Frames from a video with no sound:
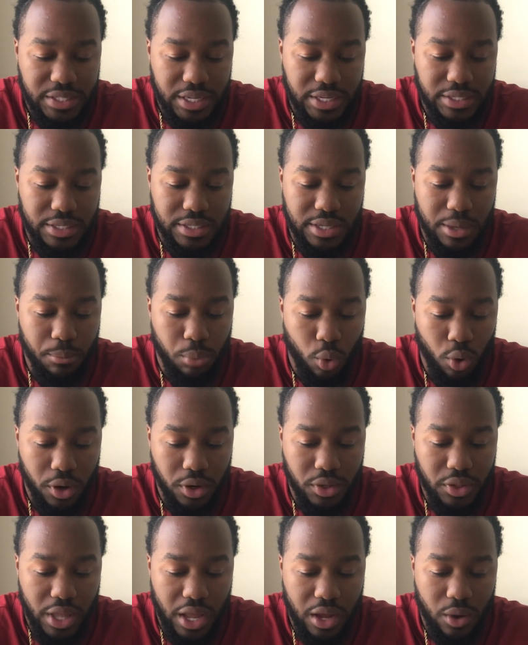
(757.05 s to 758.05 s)
dig our
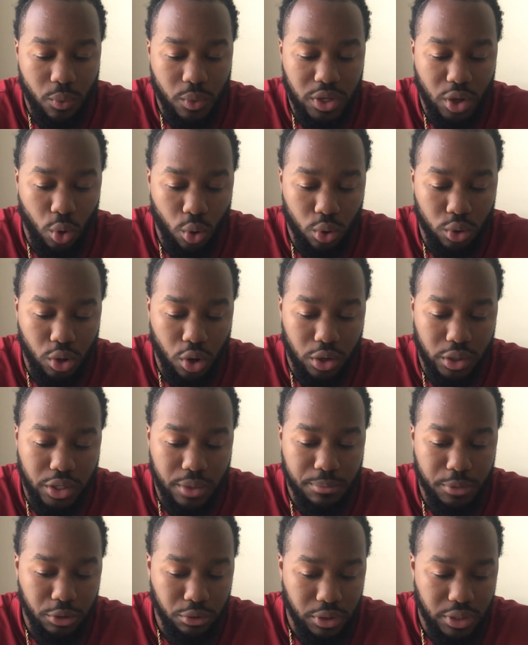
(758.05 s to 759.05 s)
heads in, and
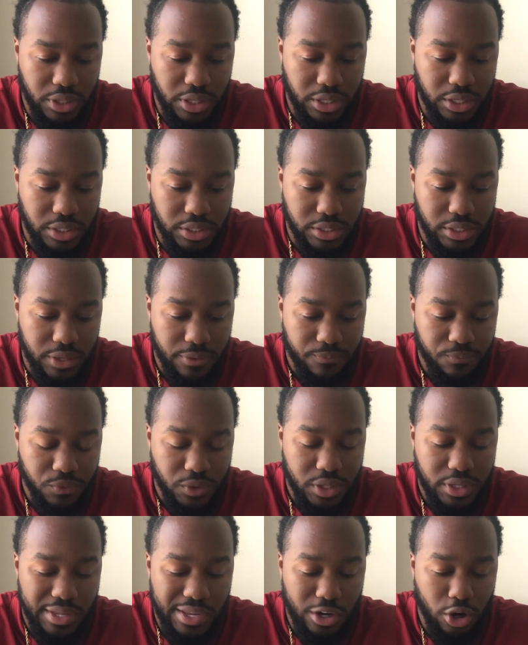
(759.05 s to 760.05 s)
understand we have a
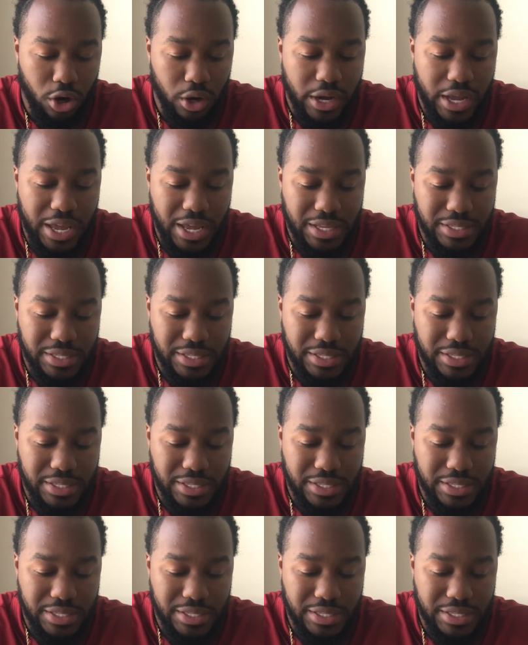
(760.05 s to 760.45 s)
say-so too.